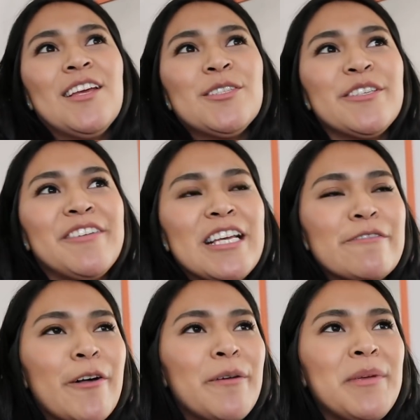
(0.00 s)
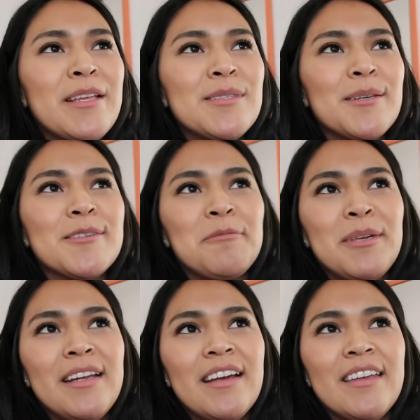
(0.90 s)
so if you guys follow me on social
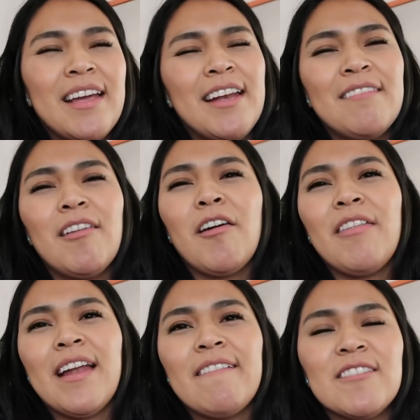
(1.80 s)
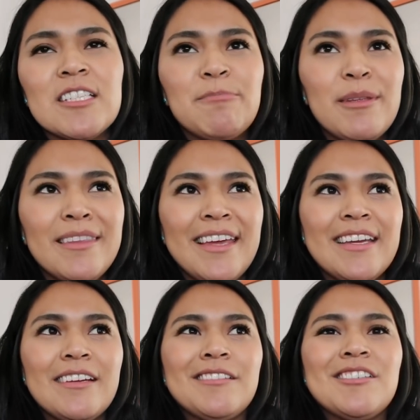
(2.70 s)
media you kind of know that i've just been
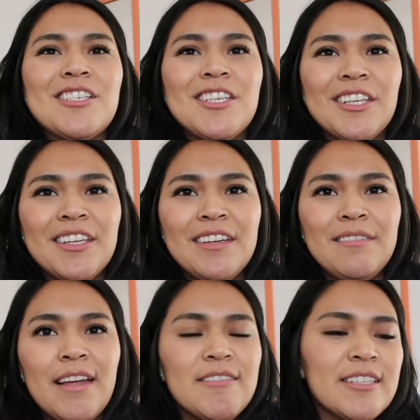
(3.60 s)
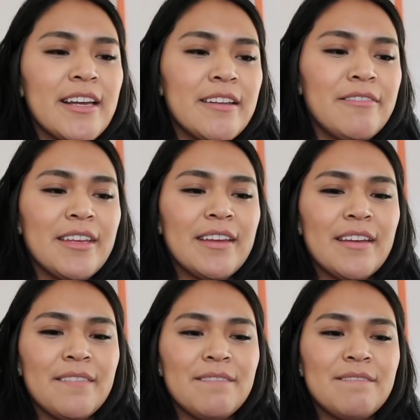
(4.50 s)
like chilling i've just kind of like